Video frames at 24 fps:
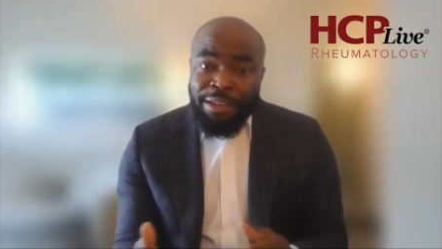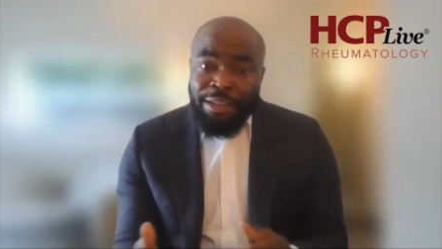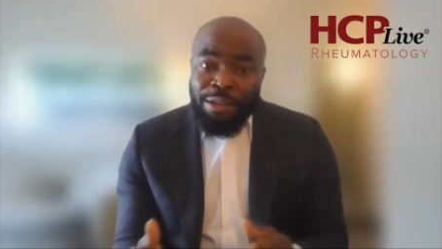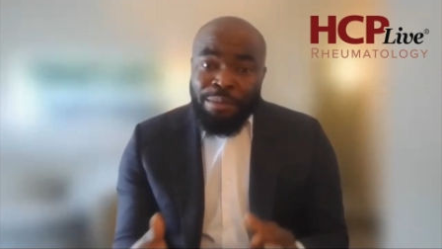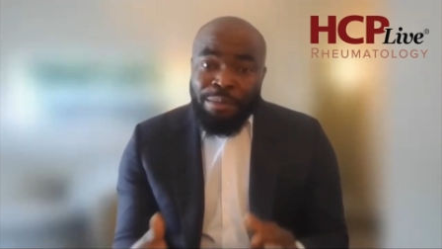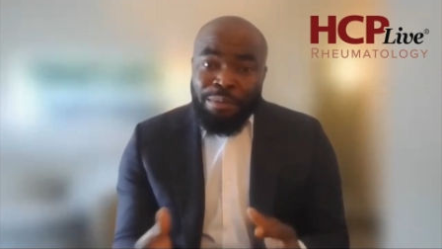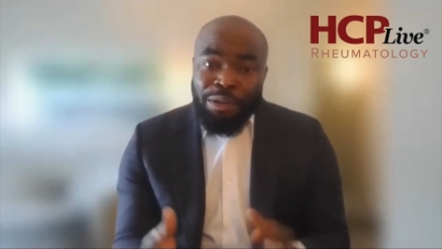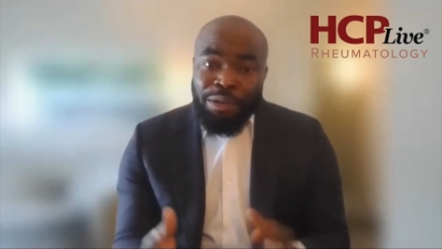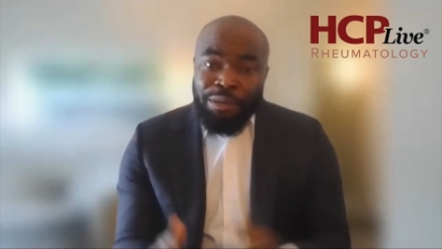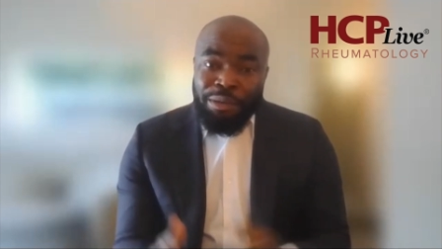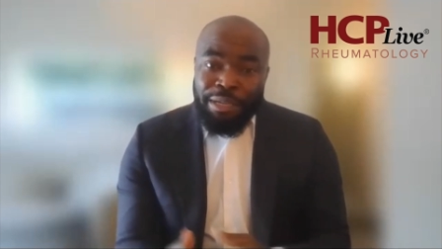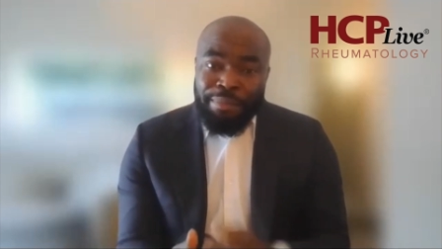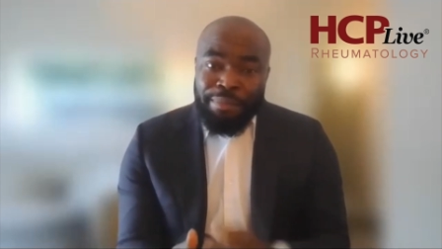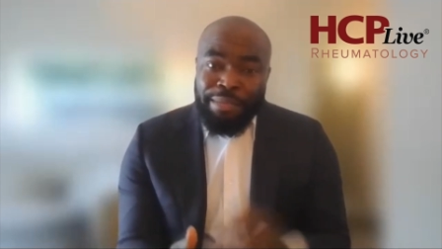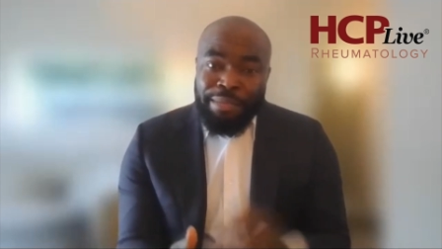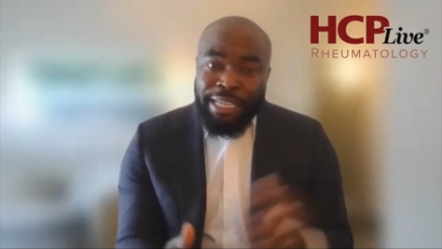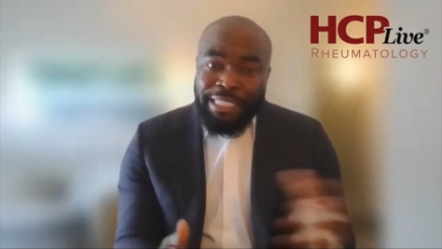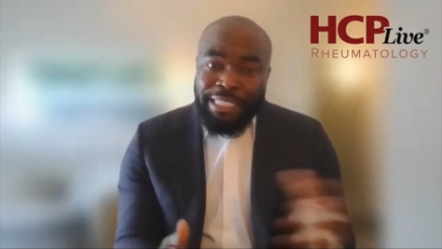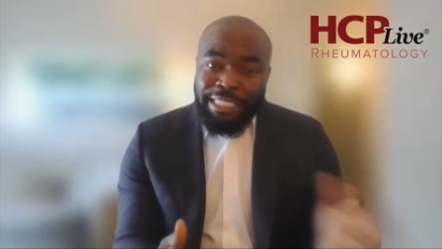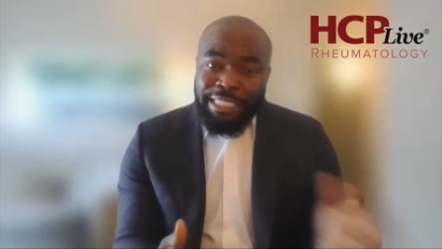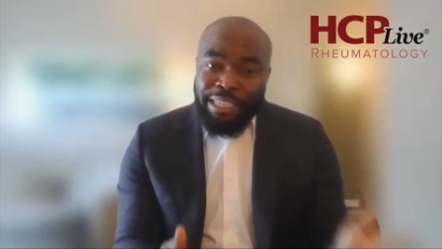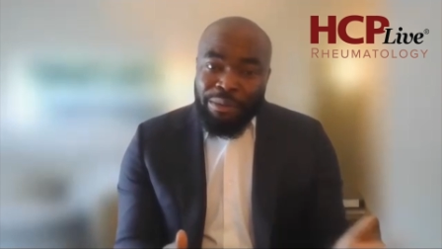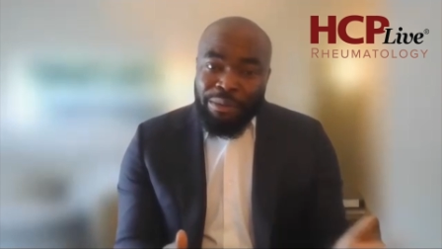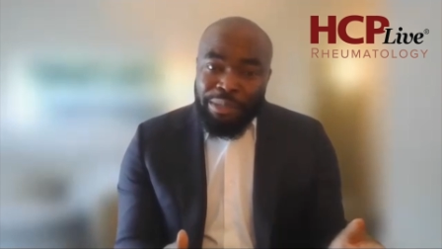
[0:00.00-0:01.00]
But the
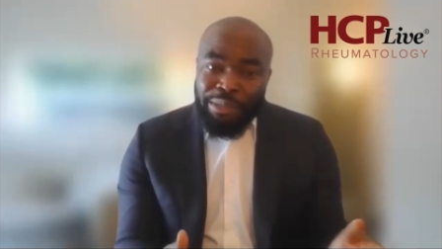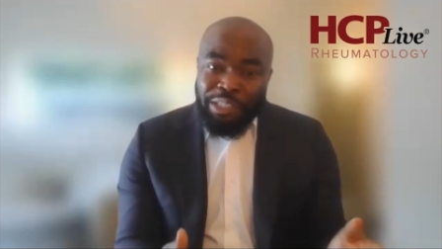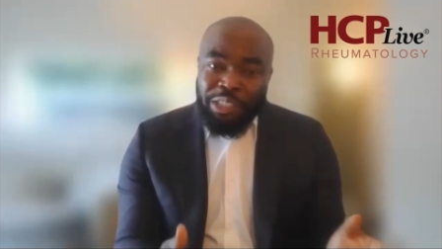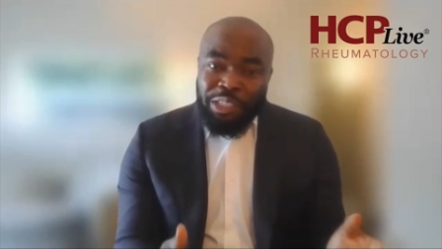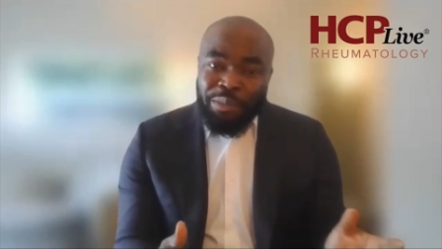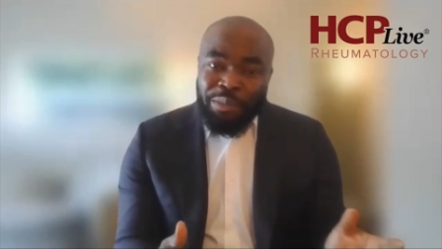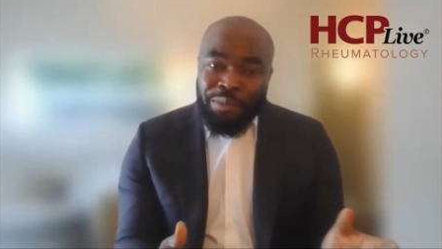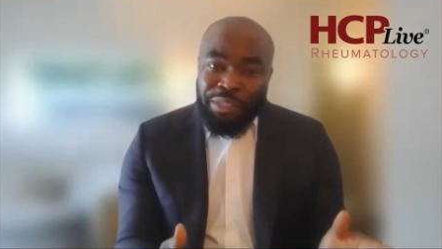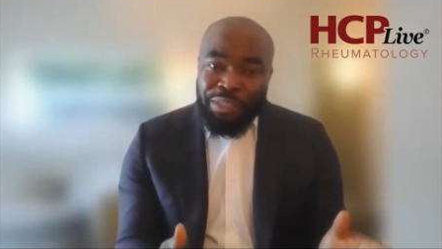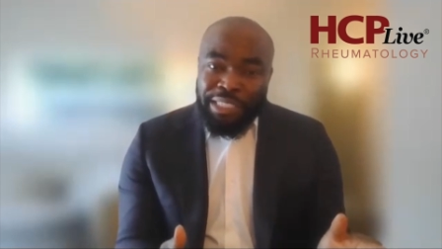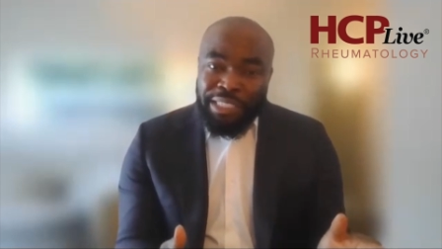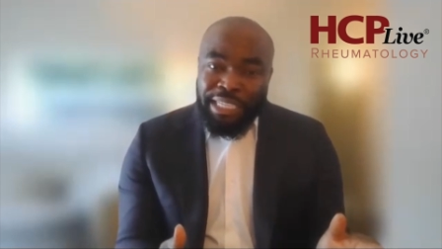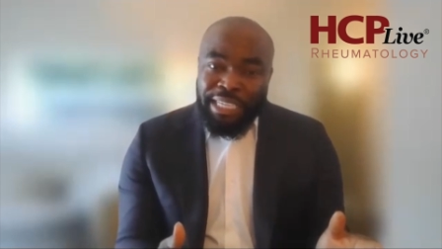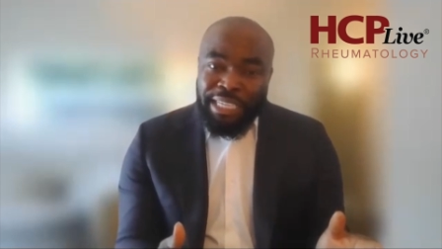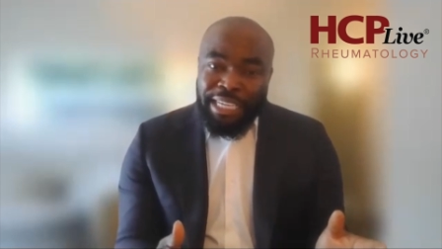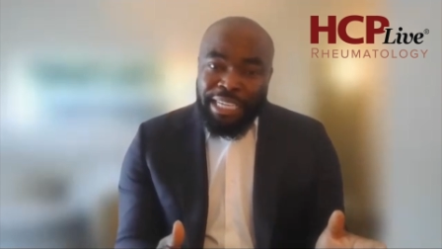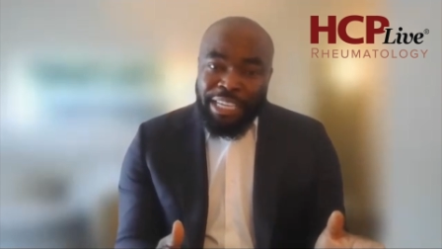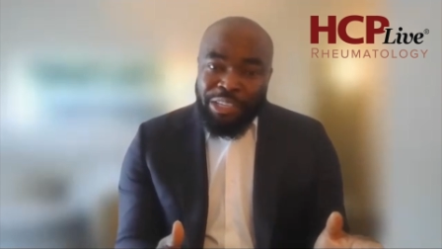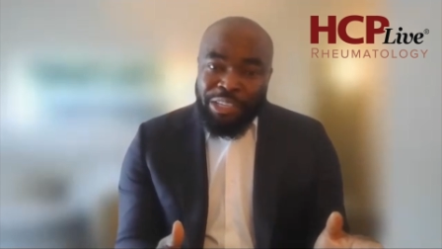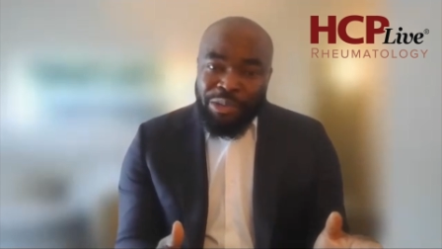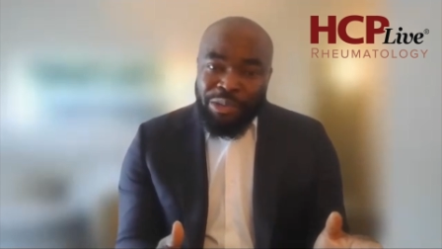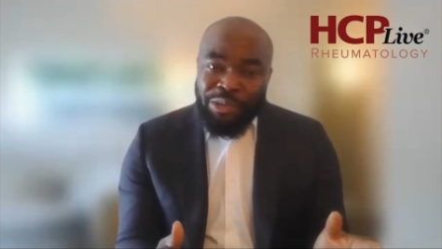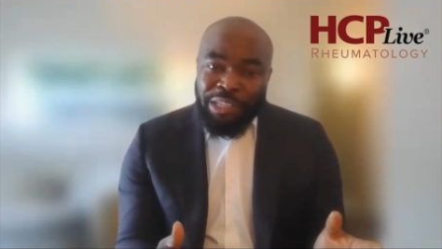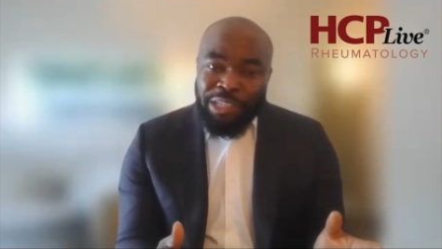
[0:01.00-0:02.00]
data that we just presented at
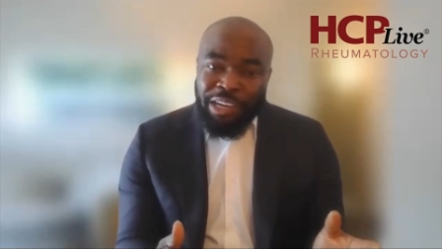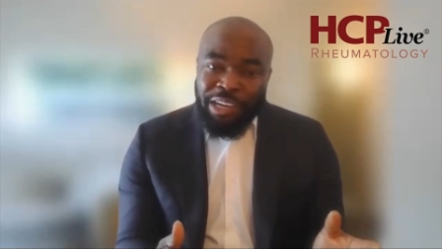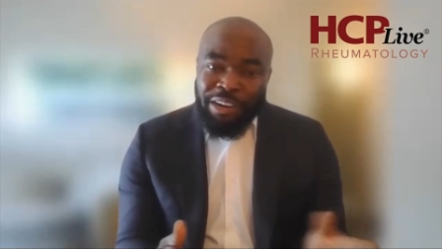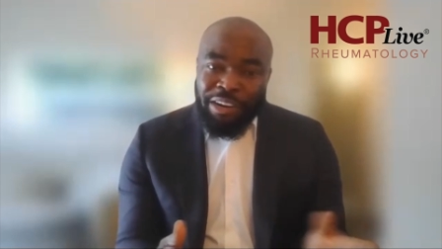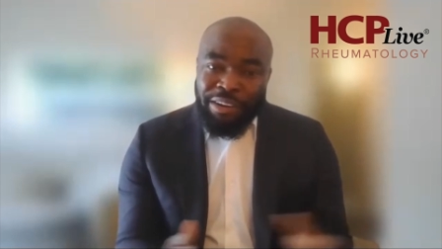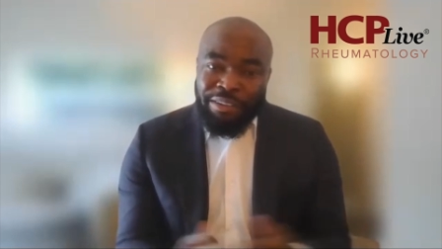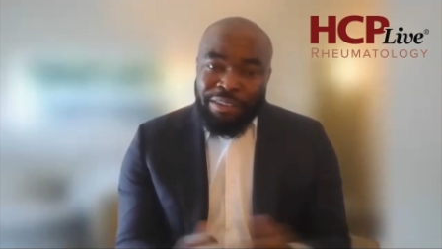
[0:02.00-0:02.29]
EULAR